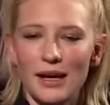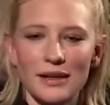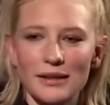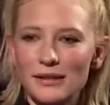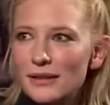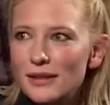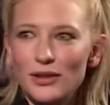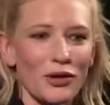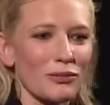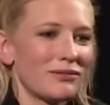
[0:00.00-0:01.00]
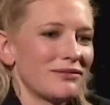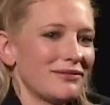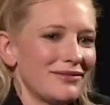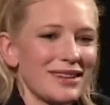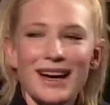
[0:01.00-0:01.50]
And, you know,
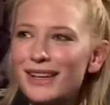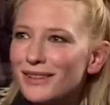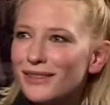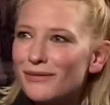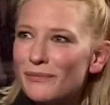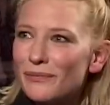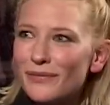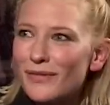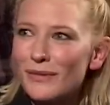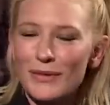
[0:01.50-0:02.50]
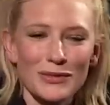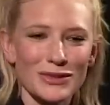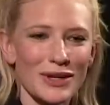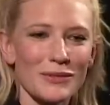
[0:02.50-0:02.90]
I, I mean, it was,